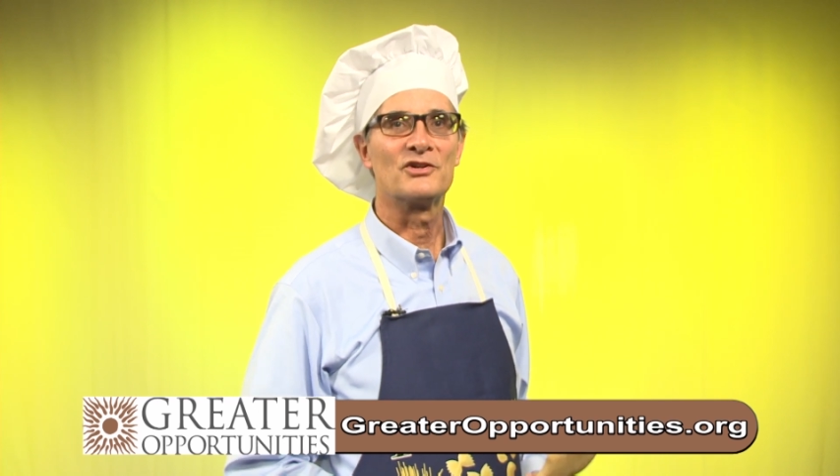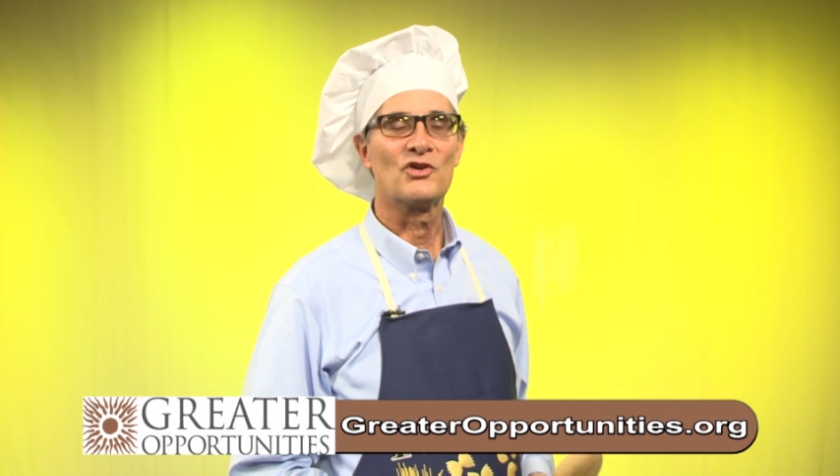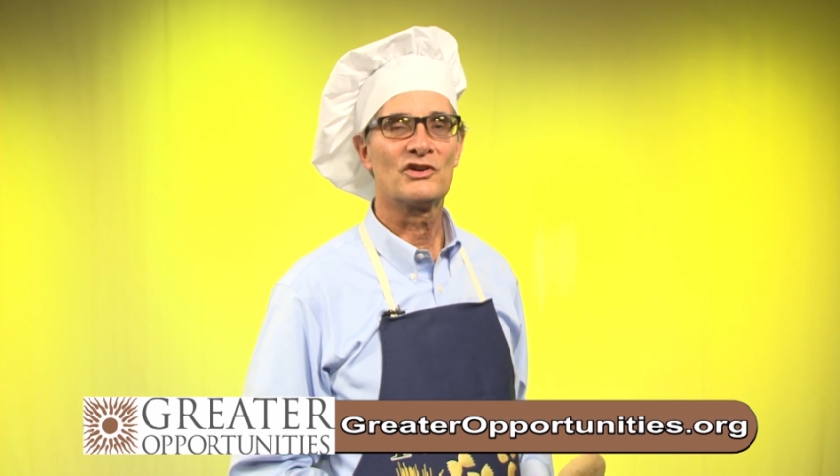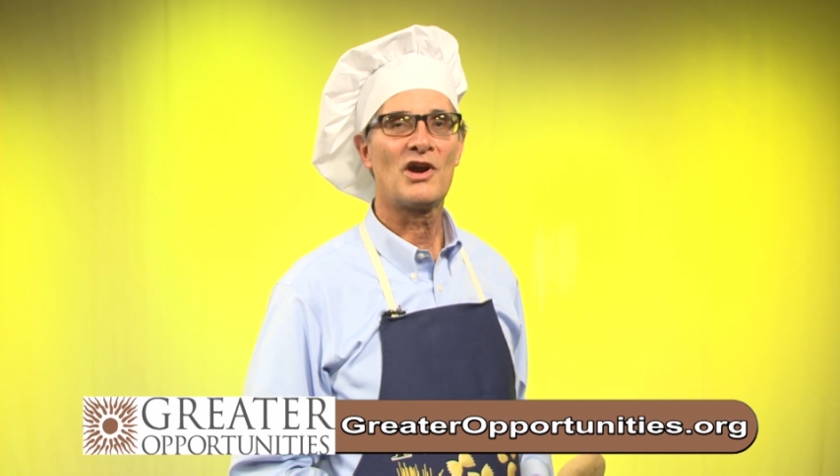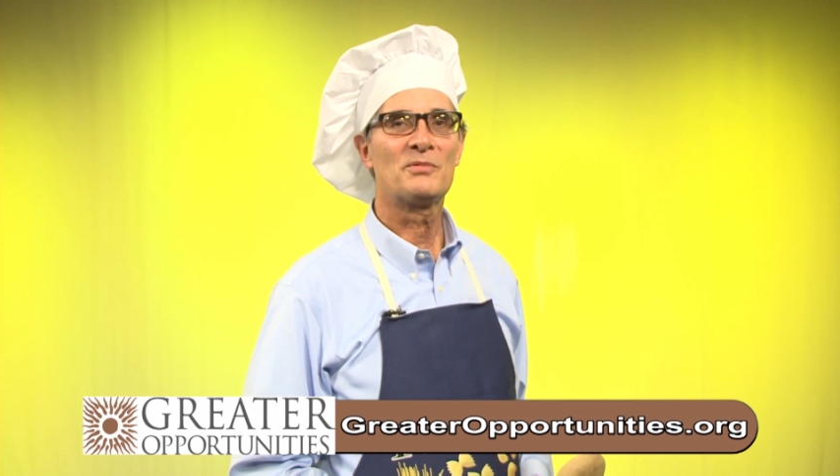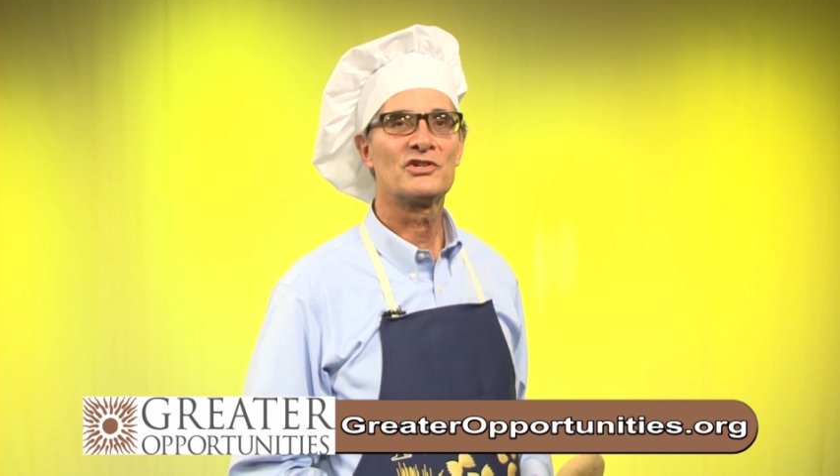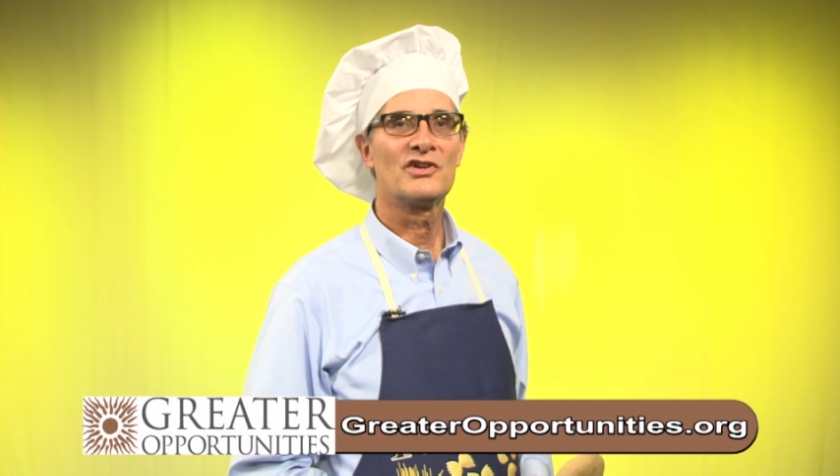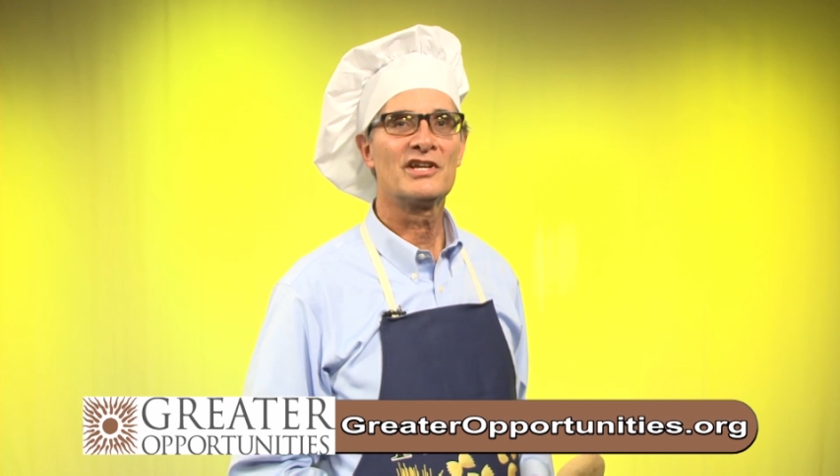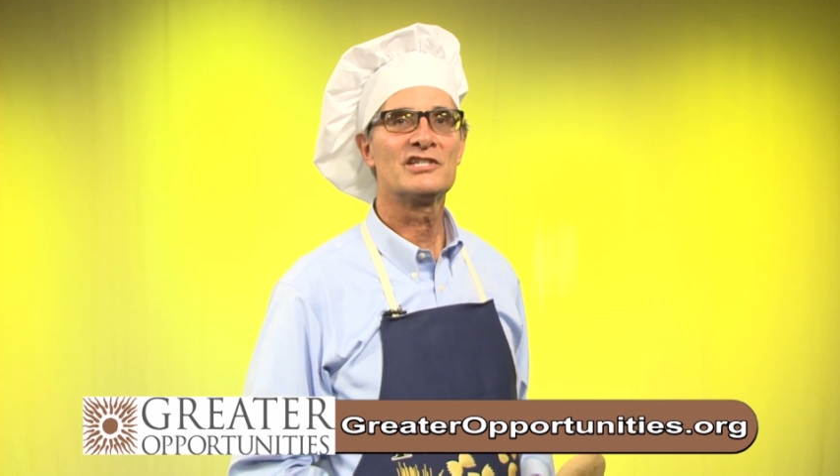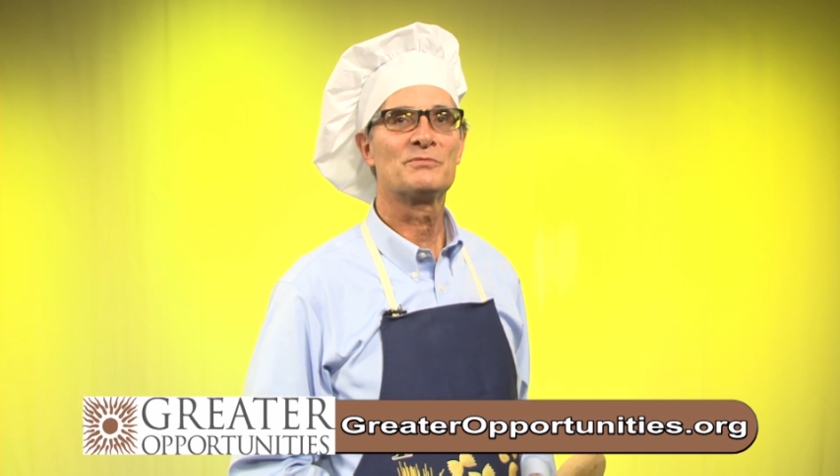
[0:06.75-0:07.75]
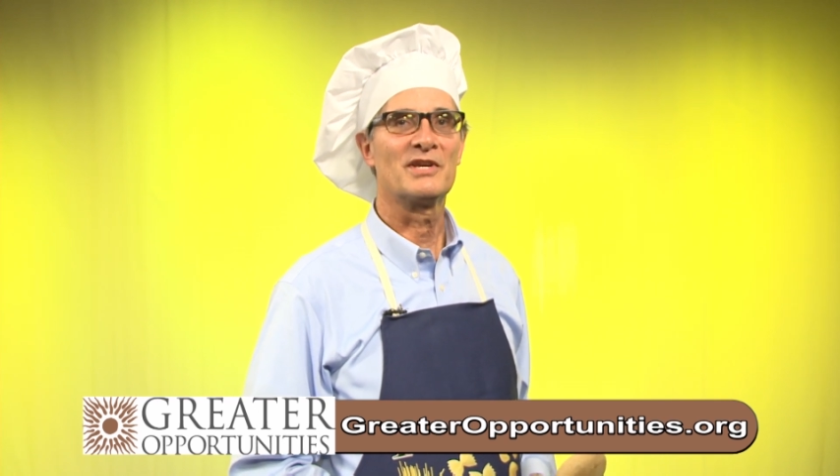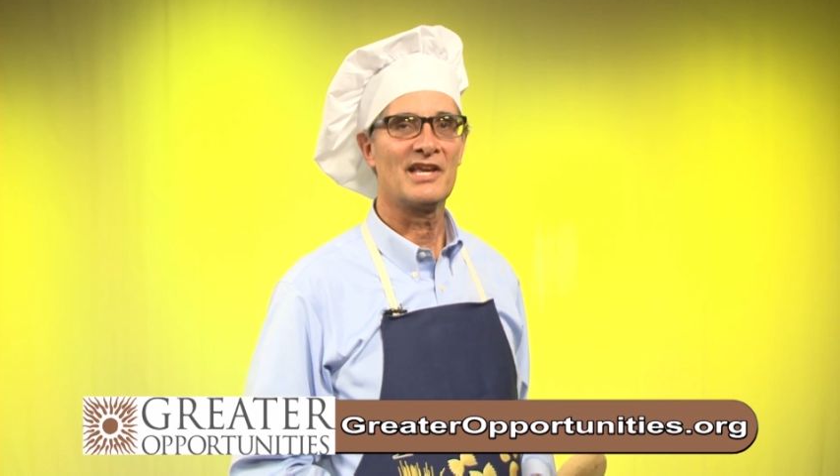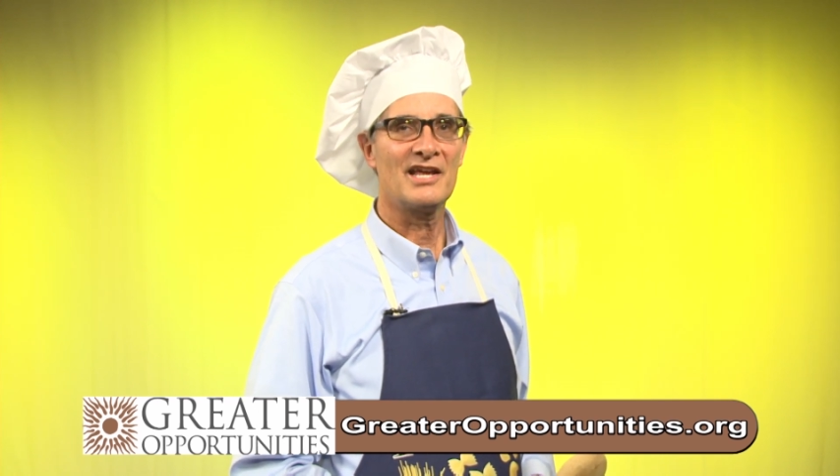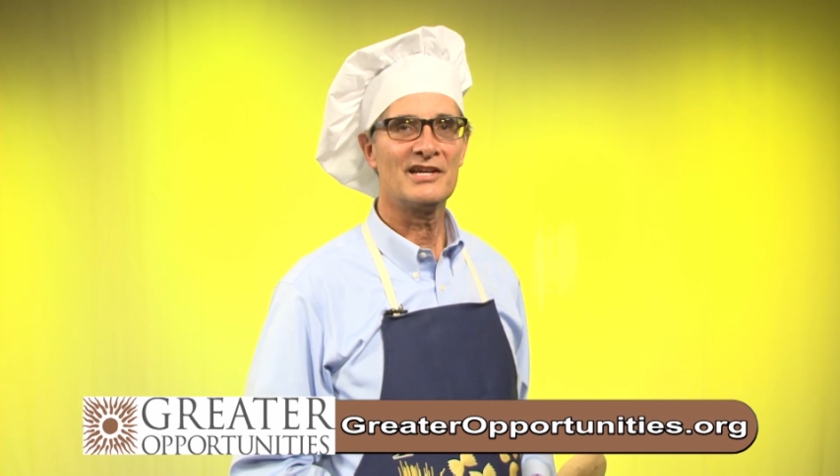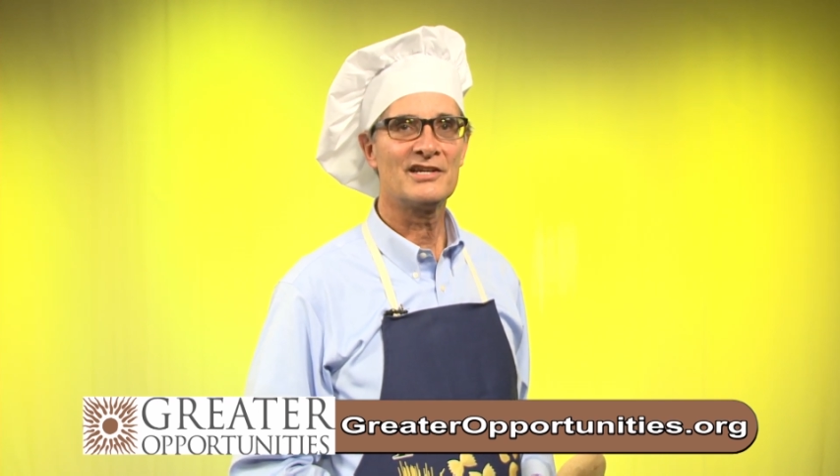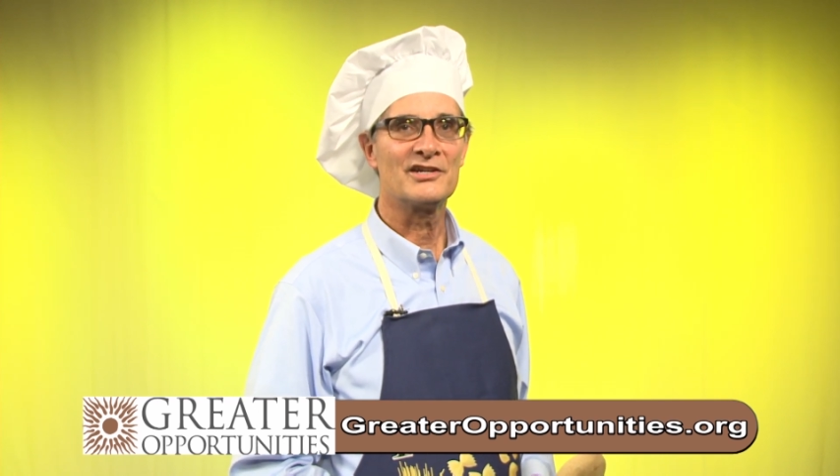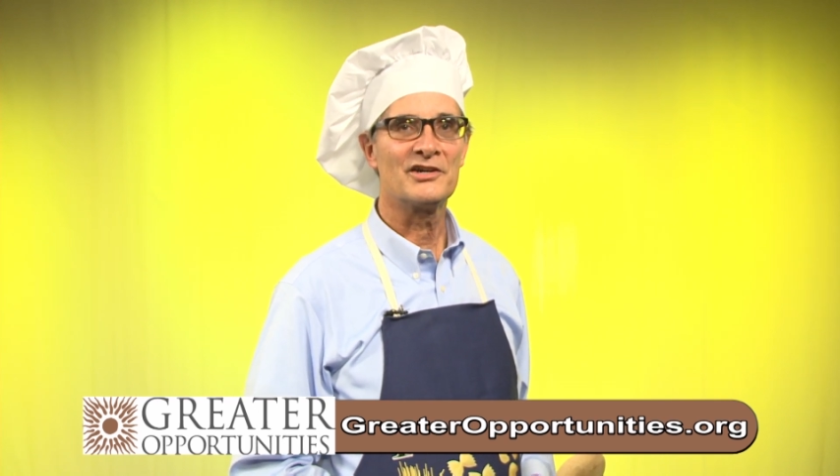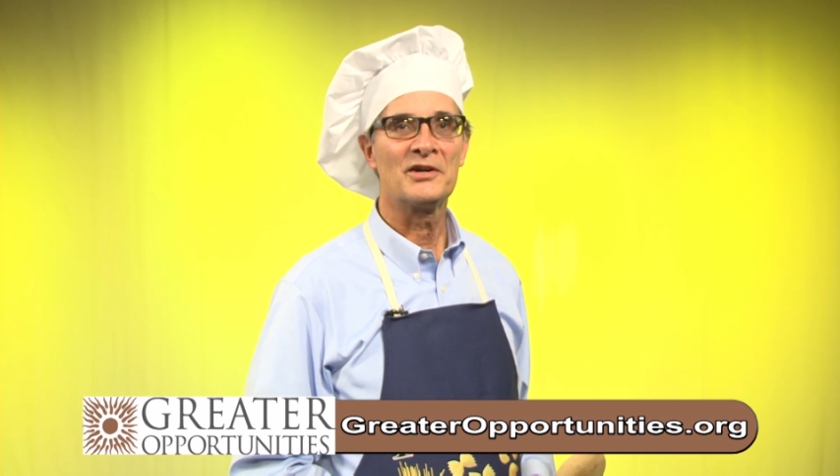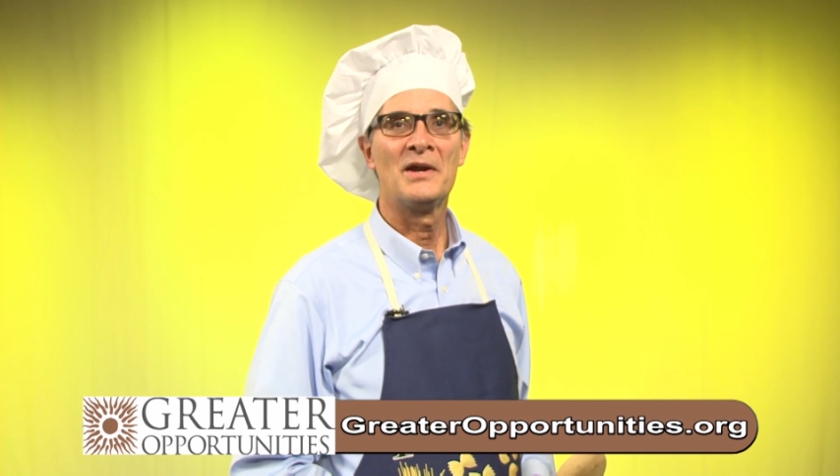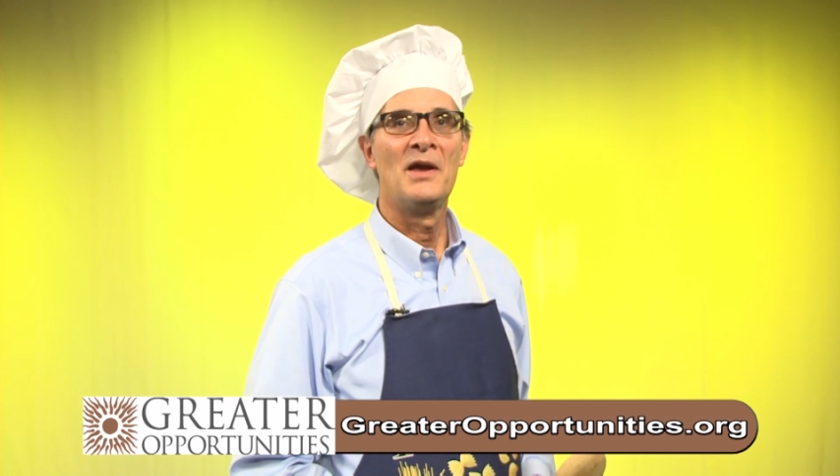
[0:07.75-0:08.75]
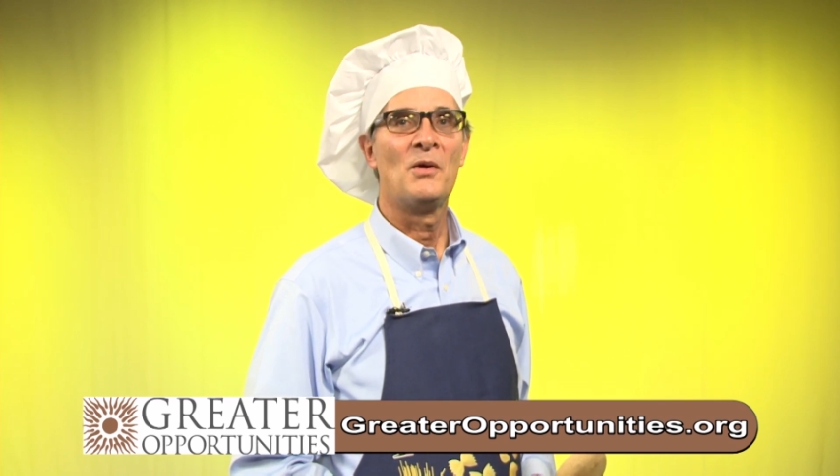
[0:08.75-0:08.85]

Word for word: at Greater Opportunities Spaghetti Dinner